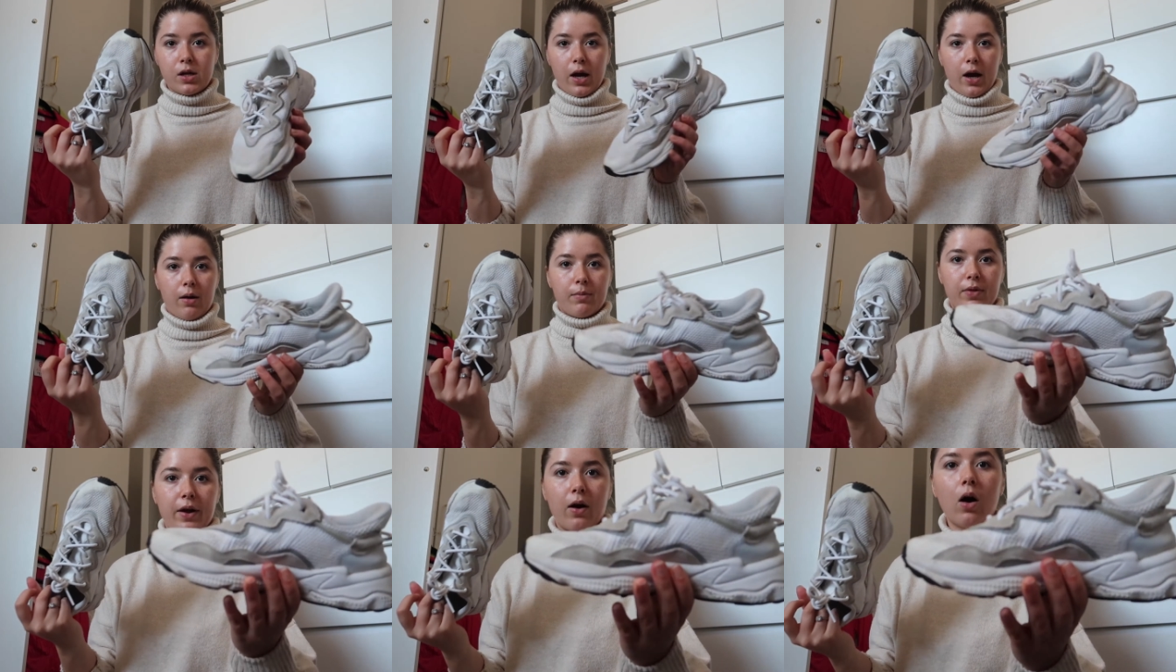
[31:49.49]

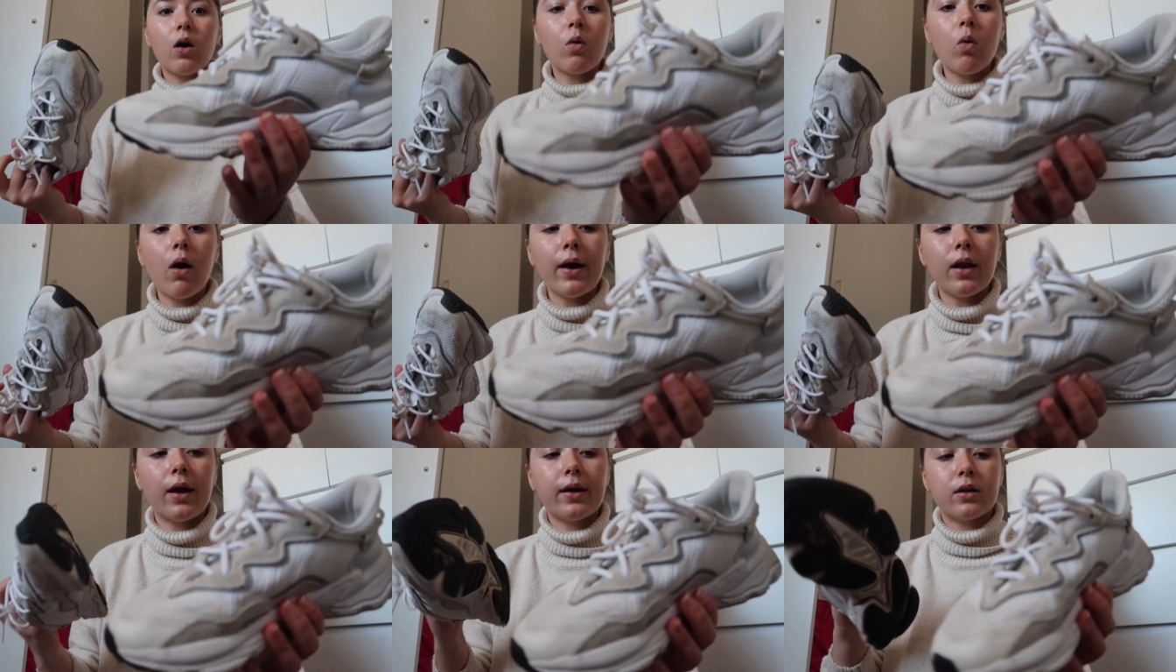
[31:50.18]
They are
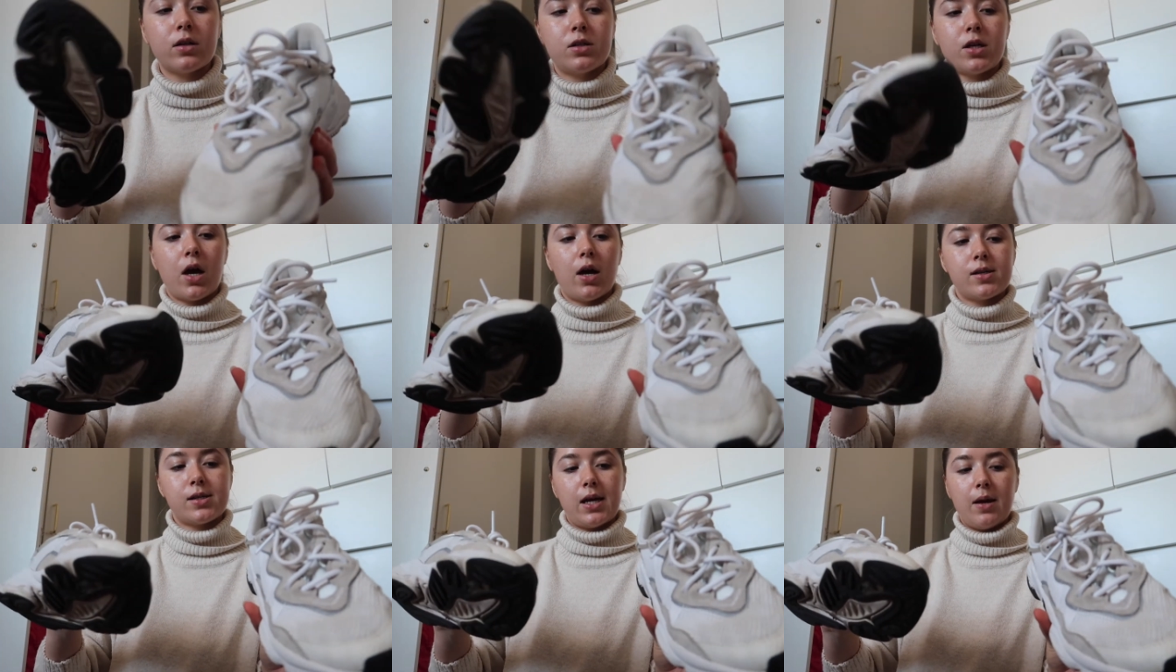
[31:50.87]
quite like
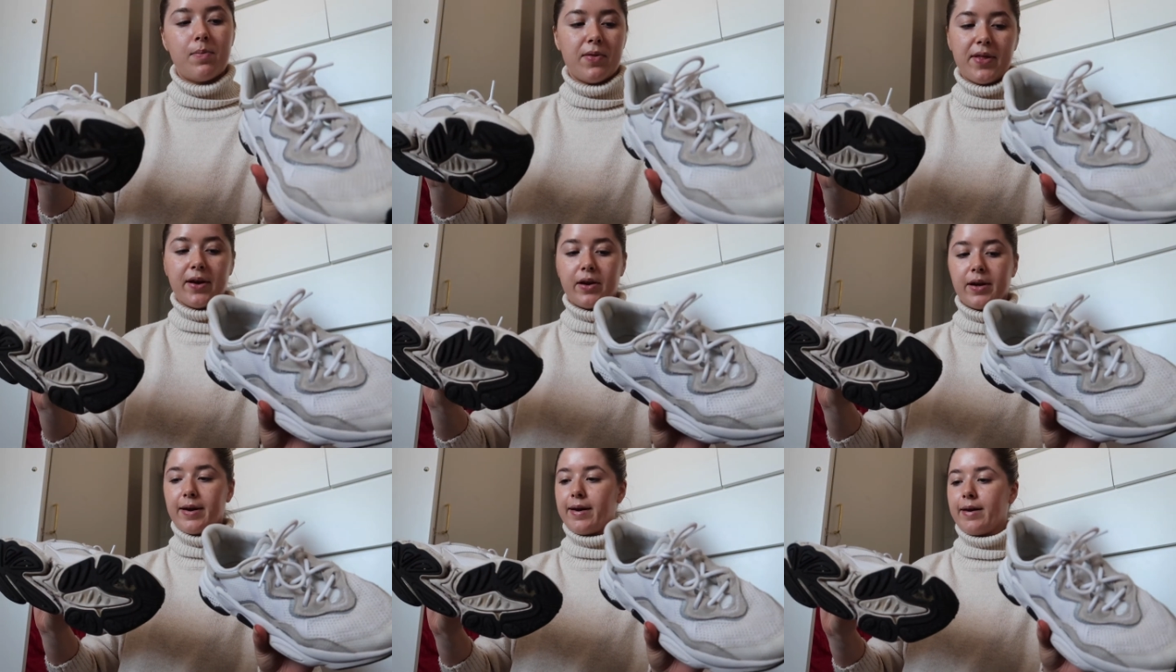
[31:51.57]
dirty, but they're going
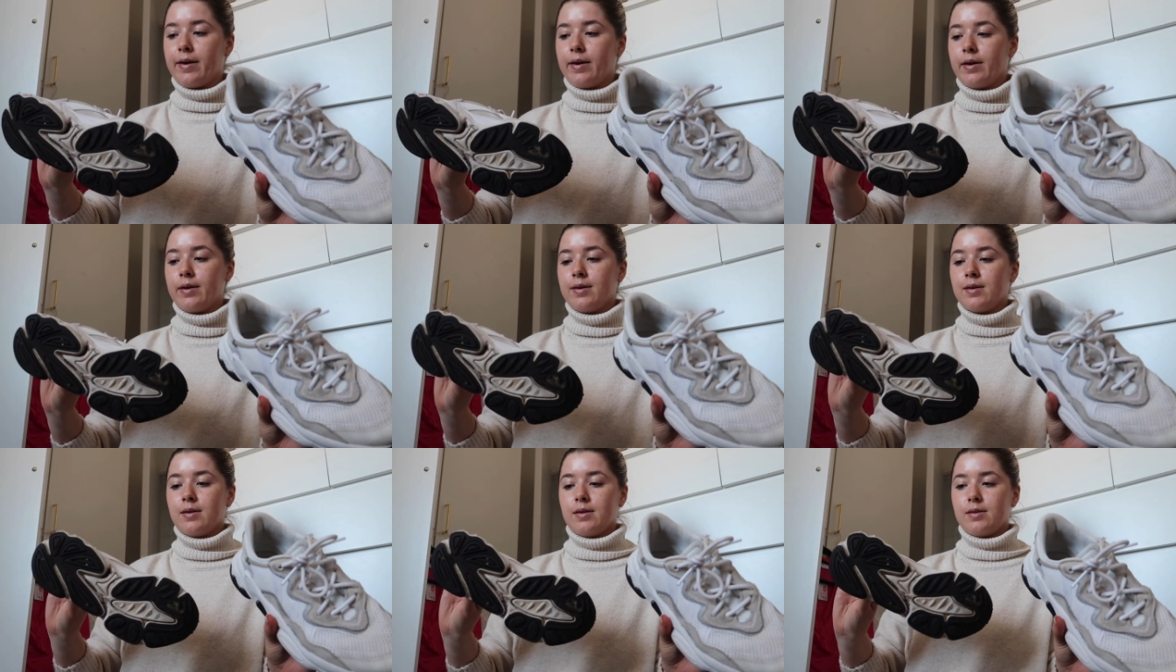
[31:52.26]
to get
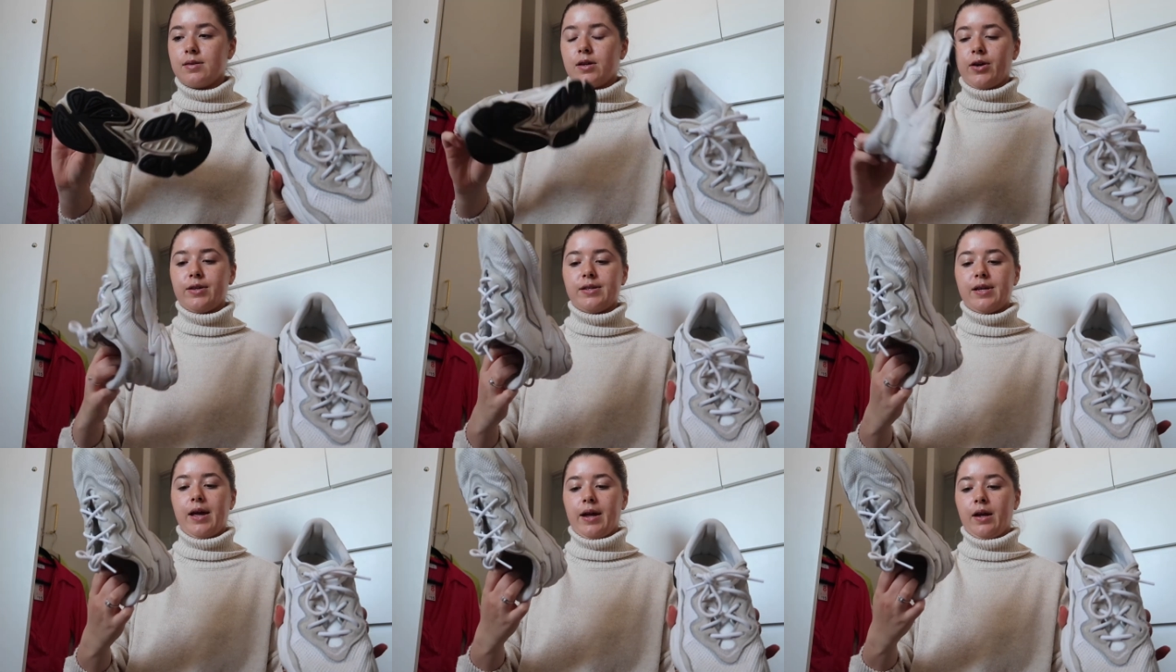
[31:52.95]

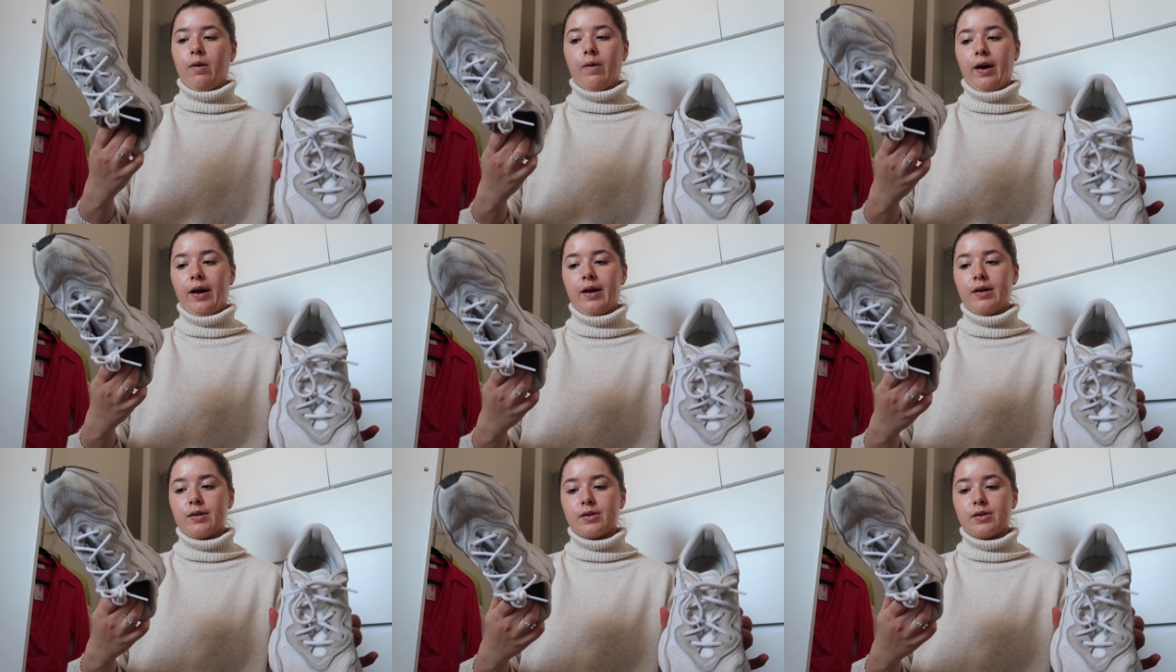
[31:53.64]
dirty anyway.